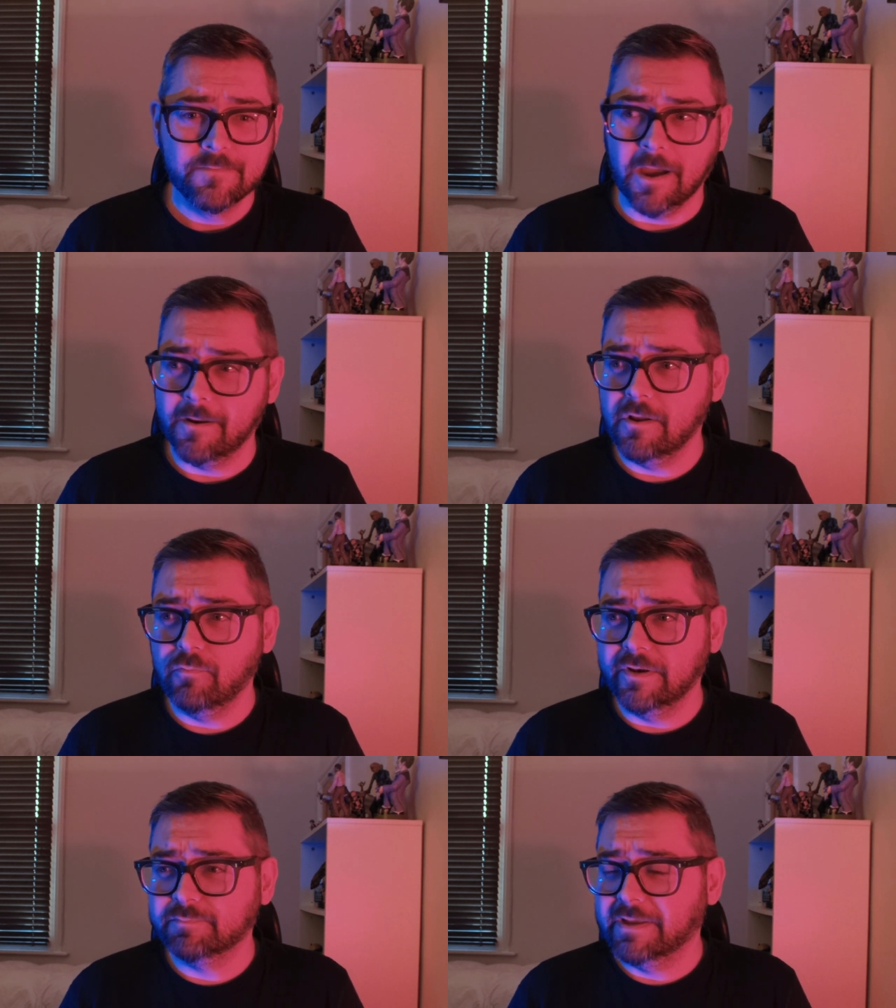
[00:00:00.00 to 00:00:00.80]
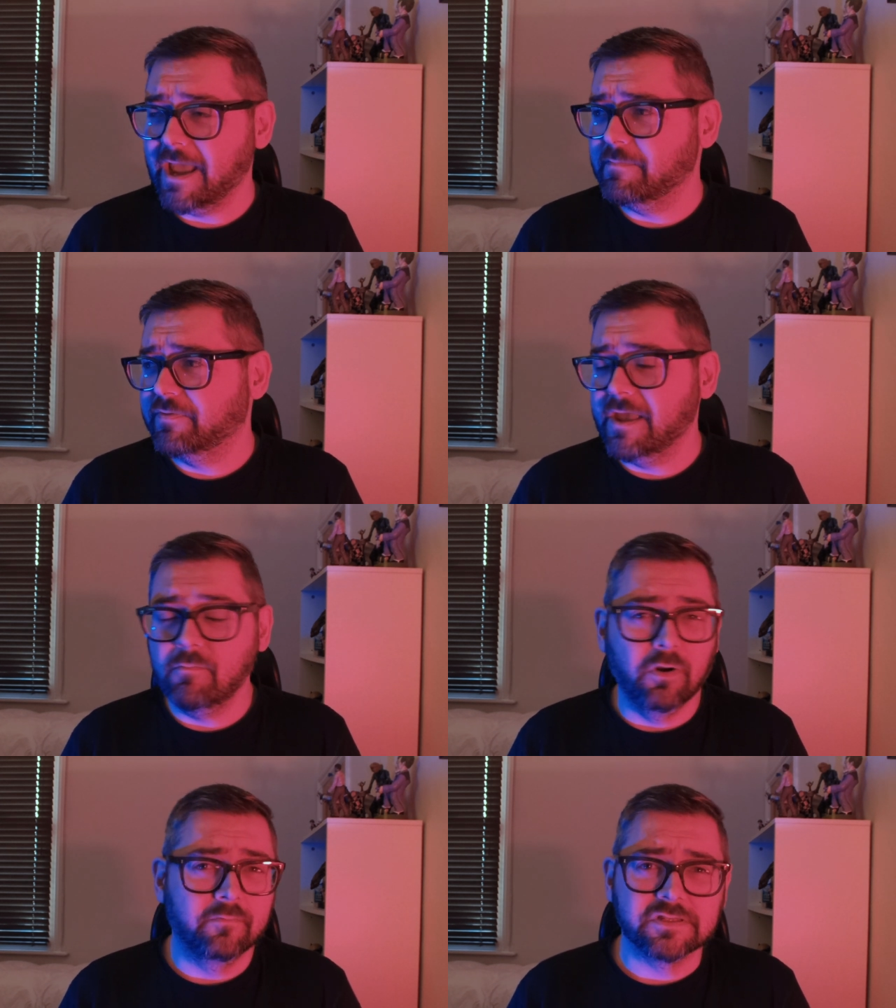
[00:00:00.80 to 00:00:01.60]
I don't know when this became a thing.
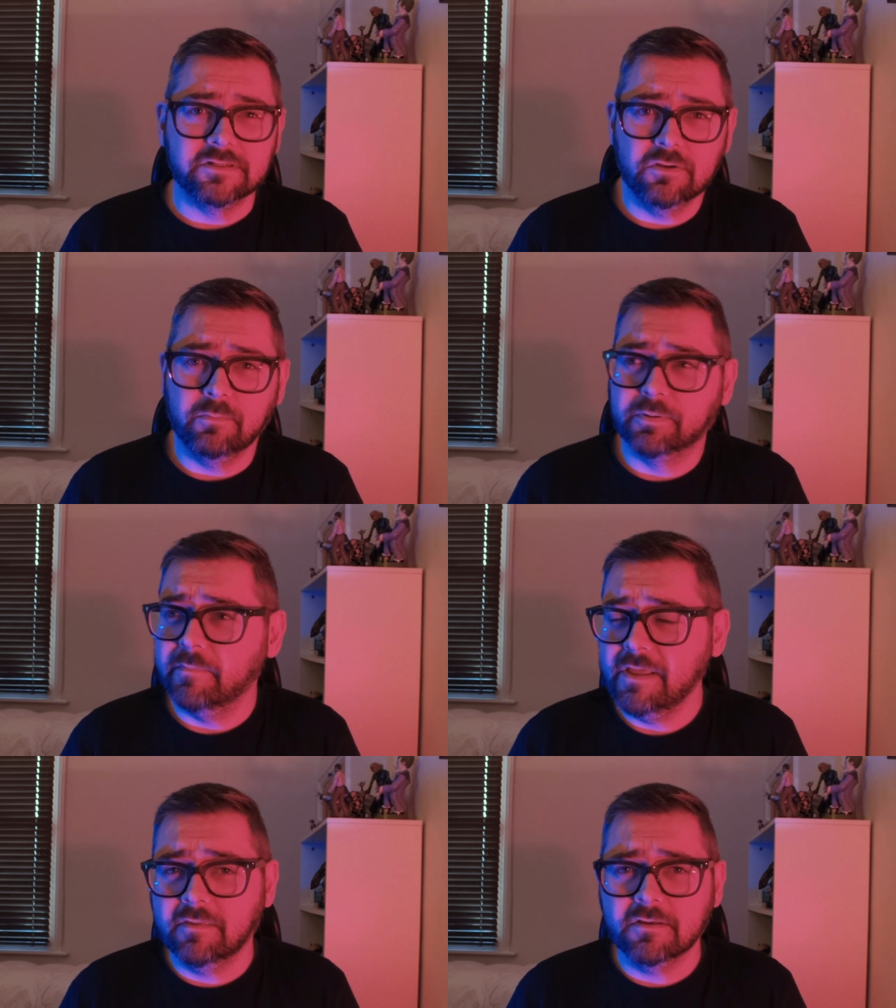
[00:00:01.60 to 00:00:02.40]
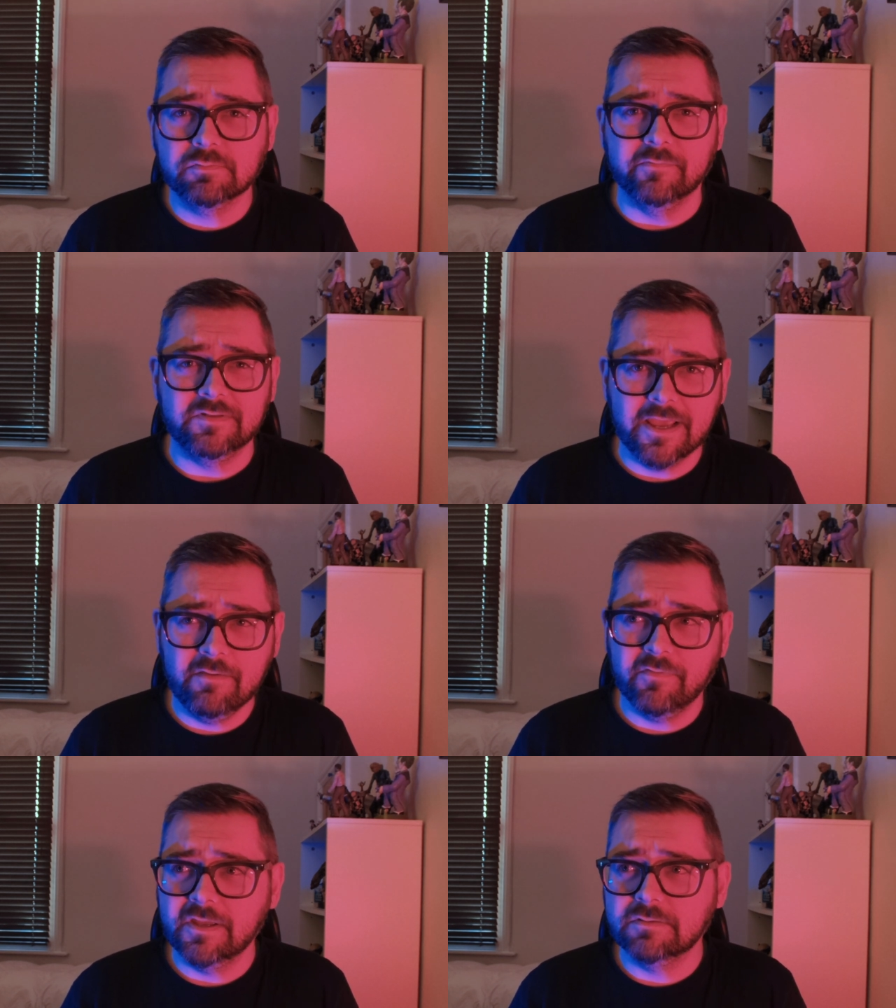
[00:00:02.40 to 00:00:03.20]
Well, obviously, do Prometheus with
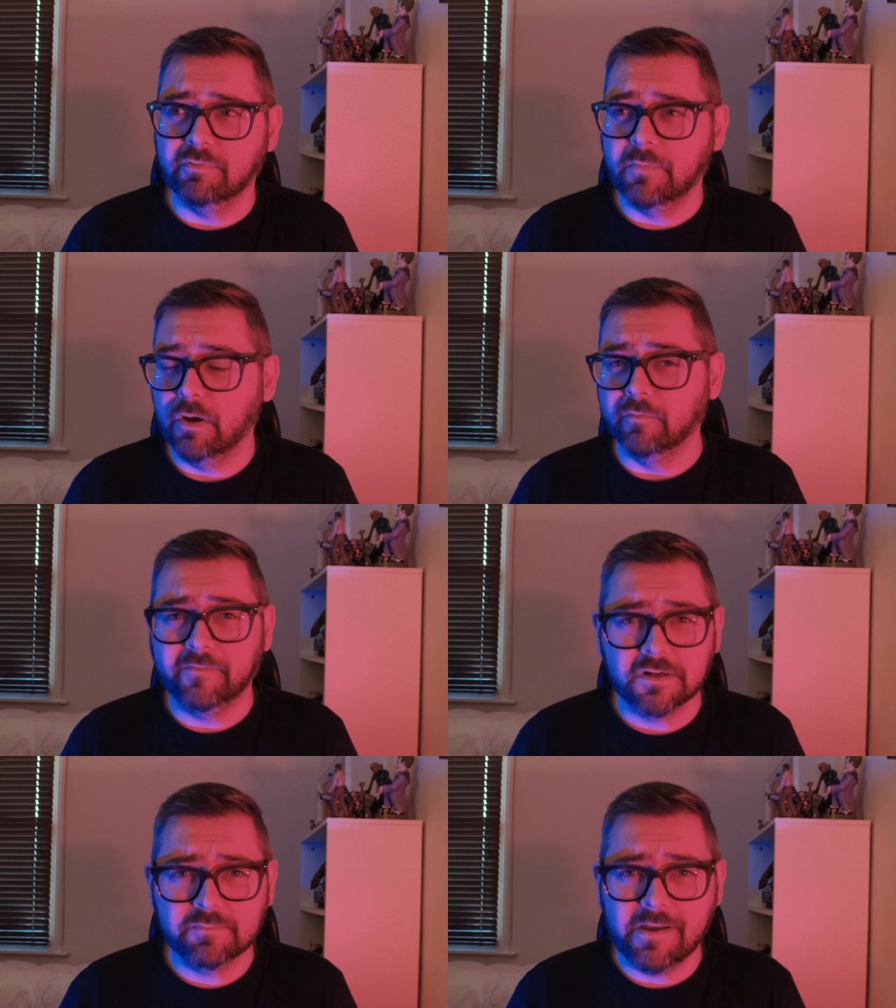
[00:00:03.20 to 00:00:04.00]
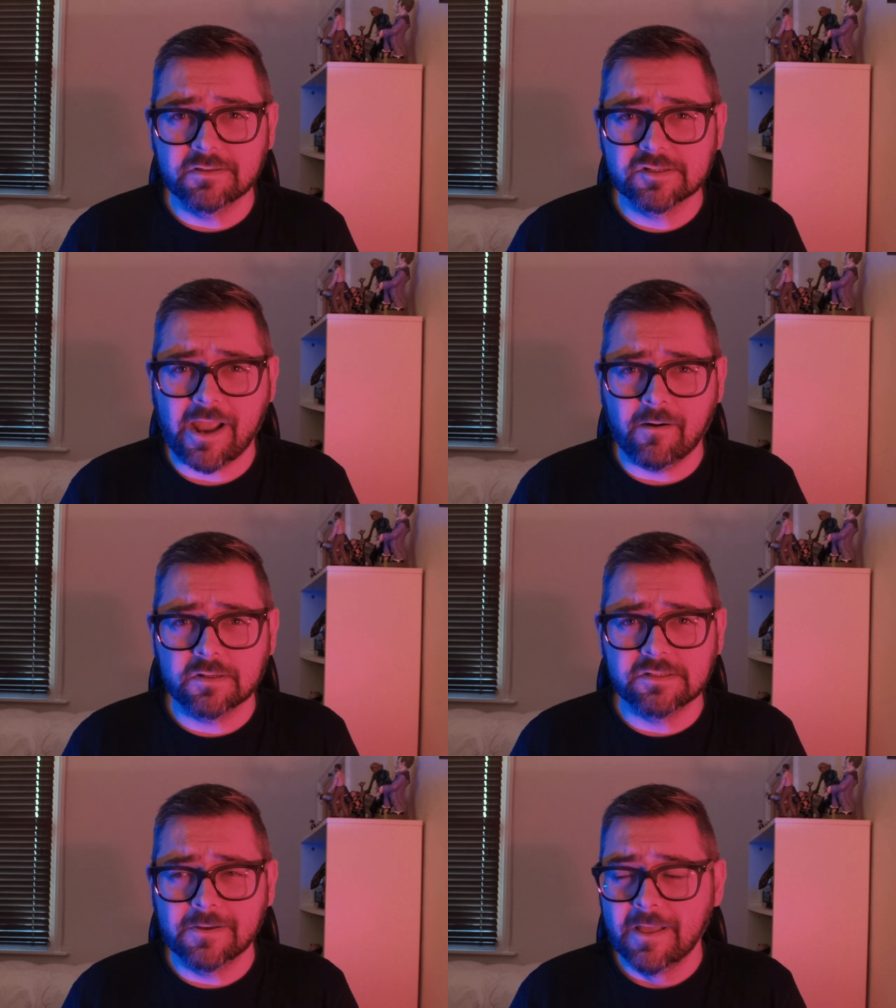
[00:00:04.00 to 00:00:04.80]
David, with Michael Fassbender's
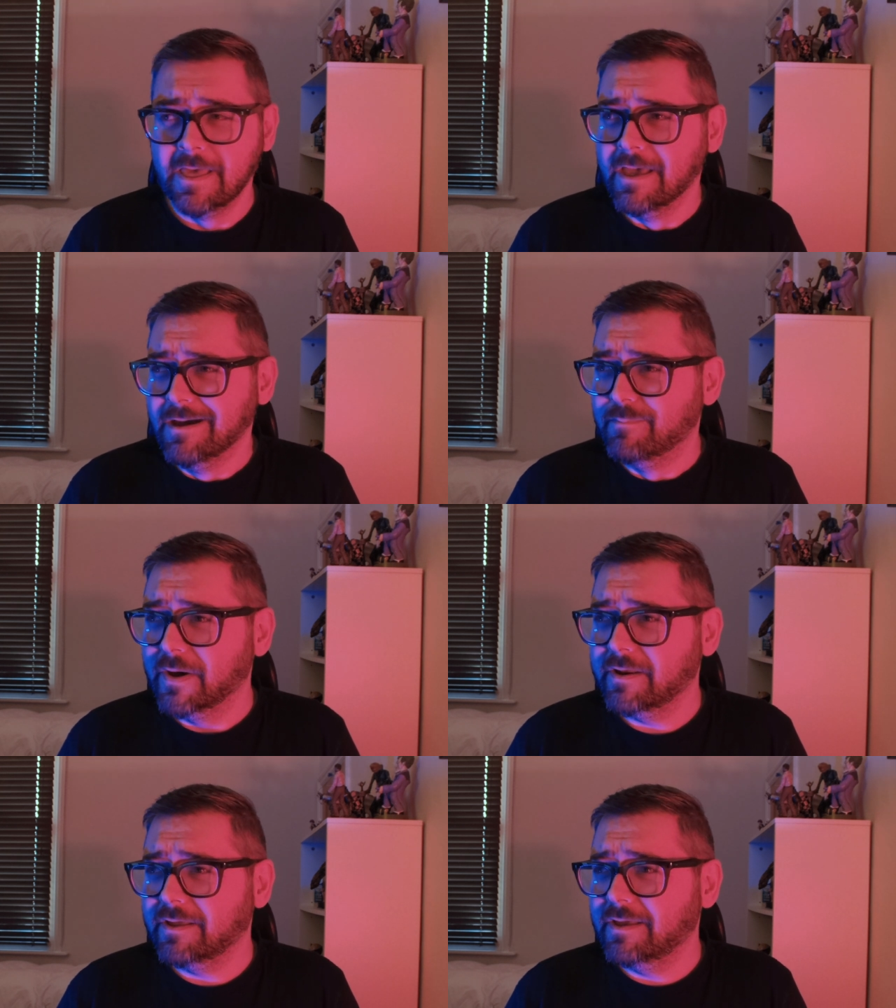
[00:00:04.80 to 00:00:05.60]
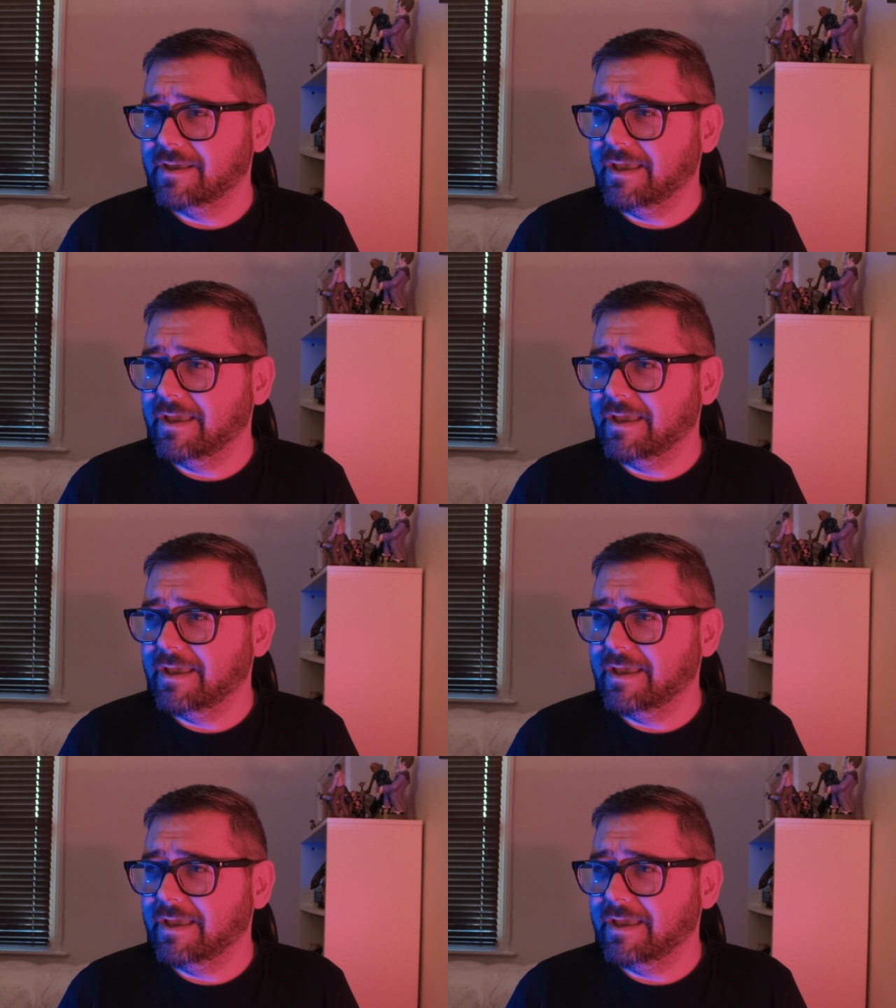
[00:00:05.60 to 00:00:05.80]
character. But